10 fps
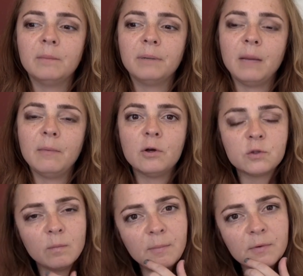I also
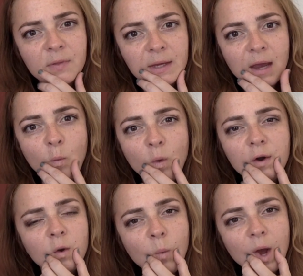remember thinking, I
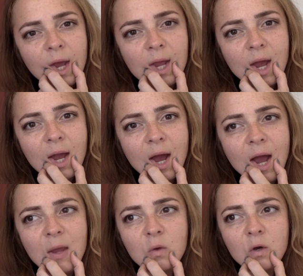wonder why
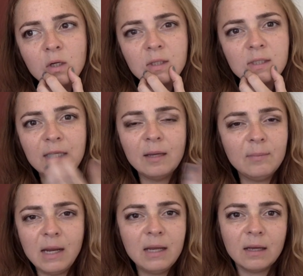I couldn't see him
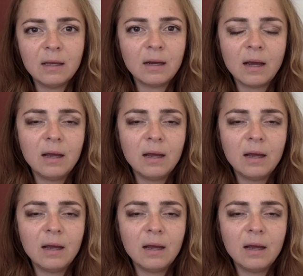naked.